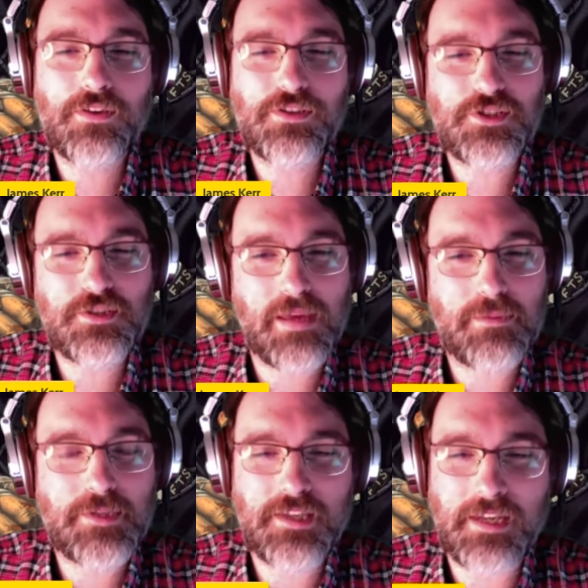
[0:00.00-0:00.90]
Adventures in
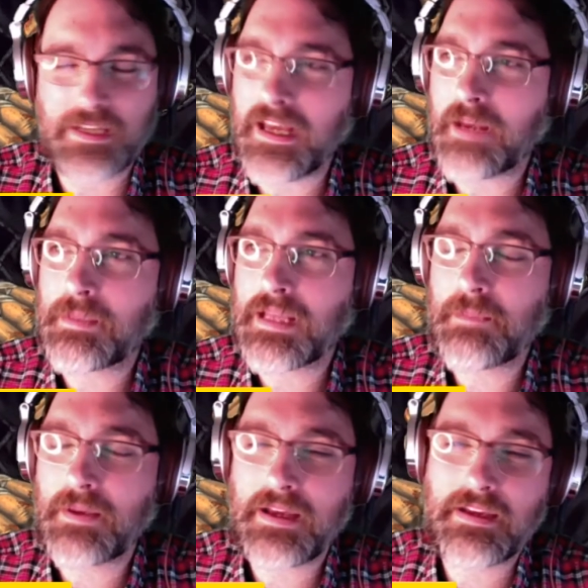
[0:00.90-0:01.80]
Babysitting, yeah, played
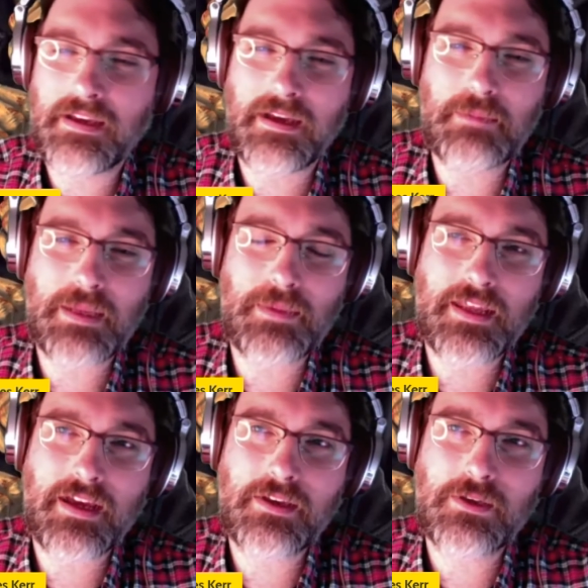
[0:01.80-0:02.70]
yeah, by yeah. Uh, played by the
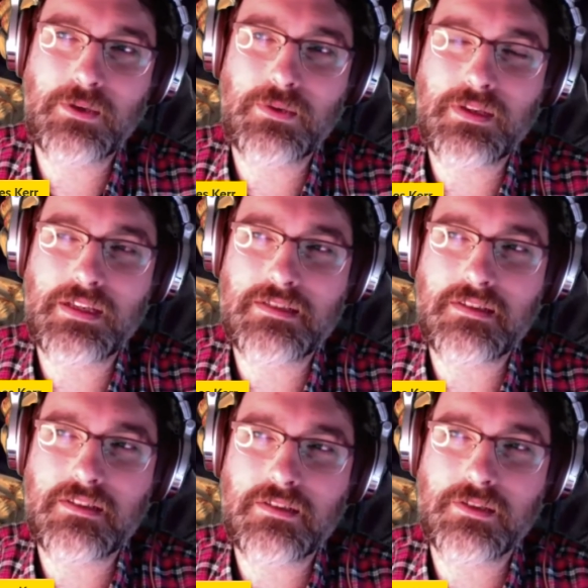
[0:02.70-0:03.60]
guy who is
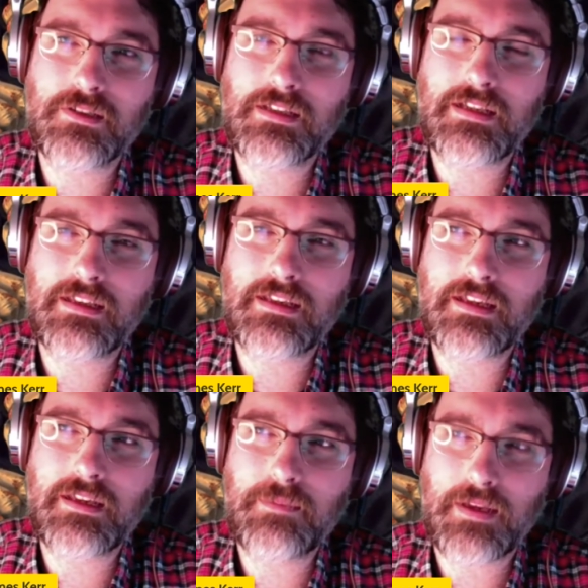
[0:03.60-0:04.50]
currently the
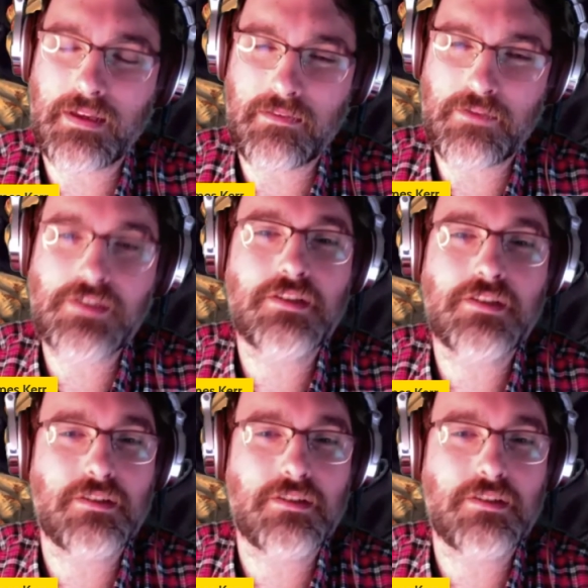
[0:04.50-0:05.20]
kingpin, Vincent